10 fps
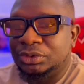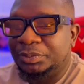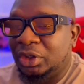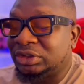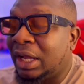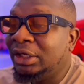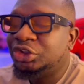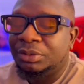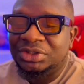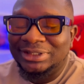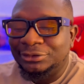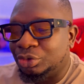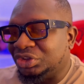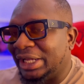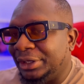because hourly jobs tend
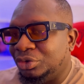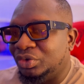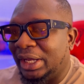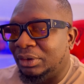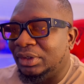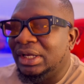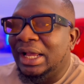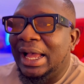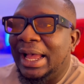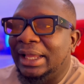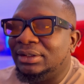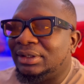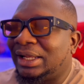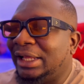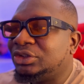to tie you down,
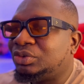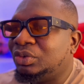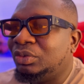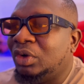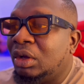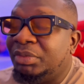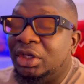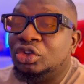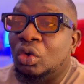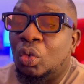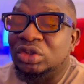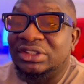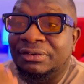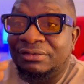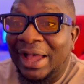and clients will begin to
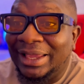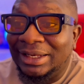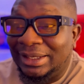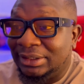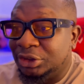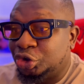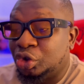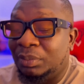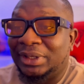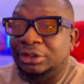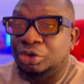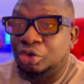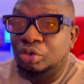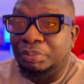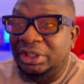quantify the job that you
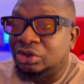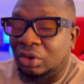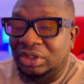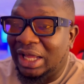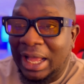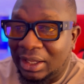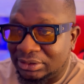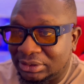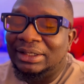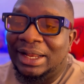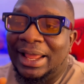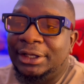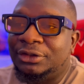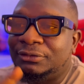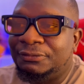do based on the hours. I
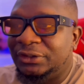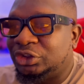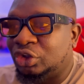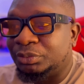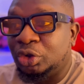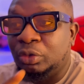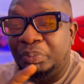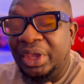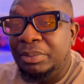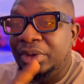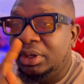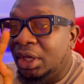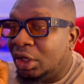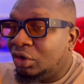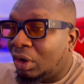like fixed jobs. So you pay me
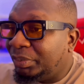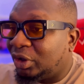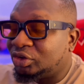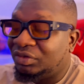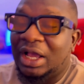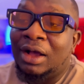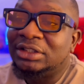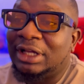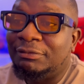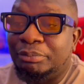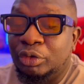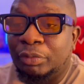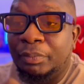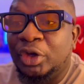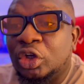not because of the hours I put,
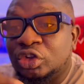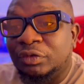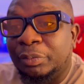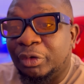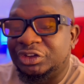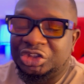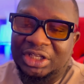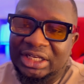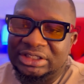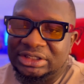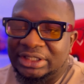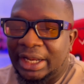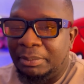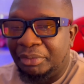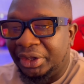but because of the professionality that
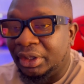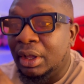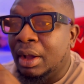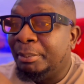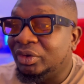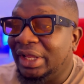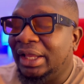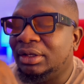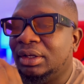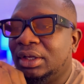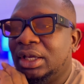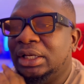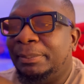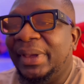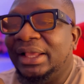I bring. But then it
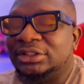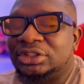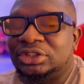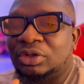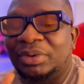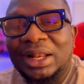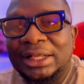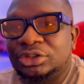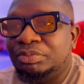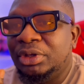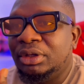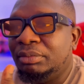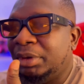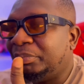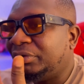depends. Some clients may
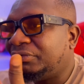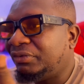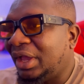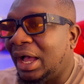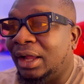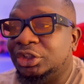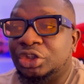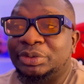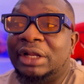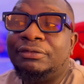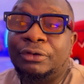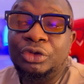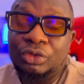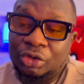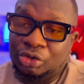prefer hourly jobs. And for
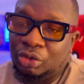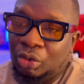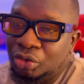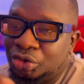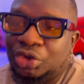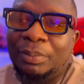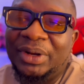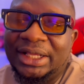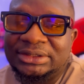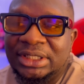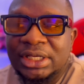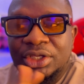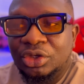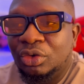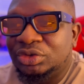you not to go jobless,
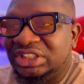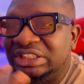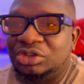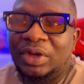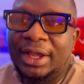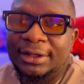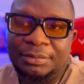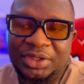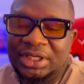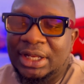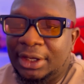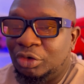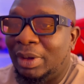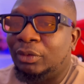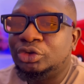since you are a beginner,
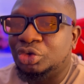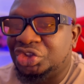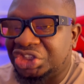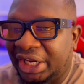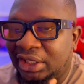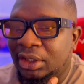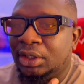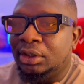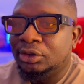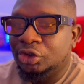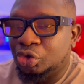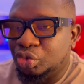you might want to check the two